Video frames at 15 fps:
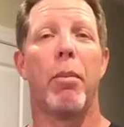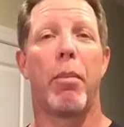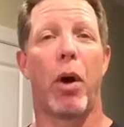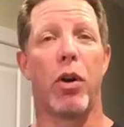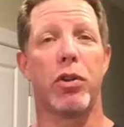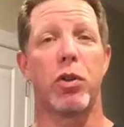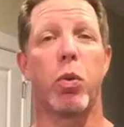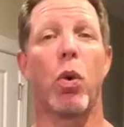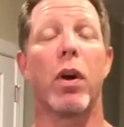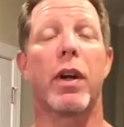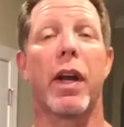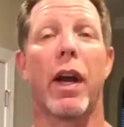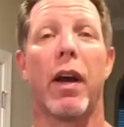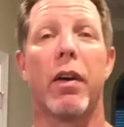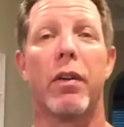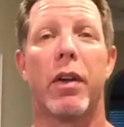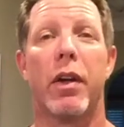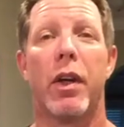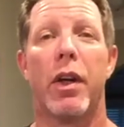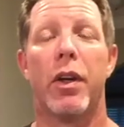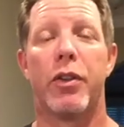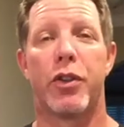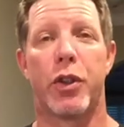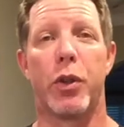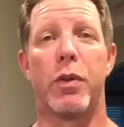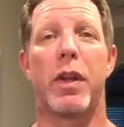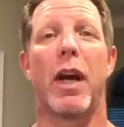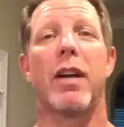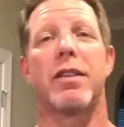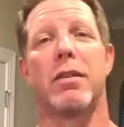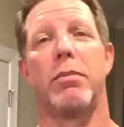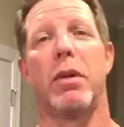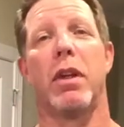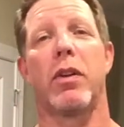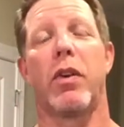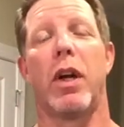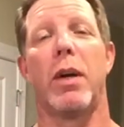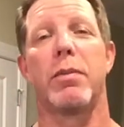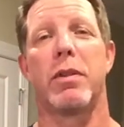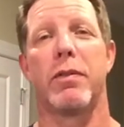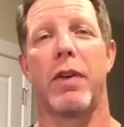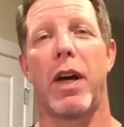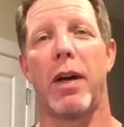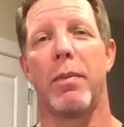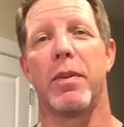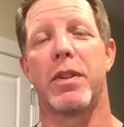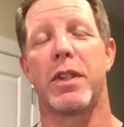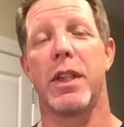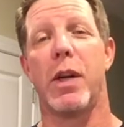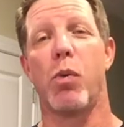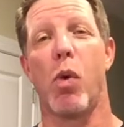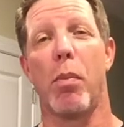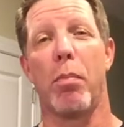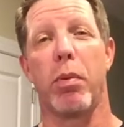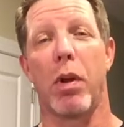Post-workout, 2,000 milligrams of vitamin C will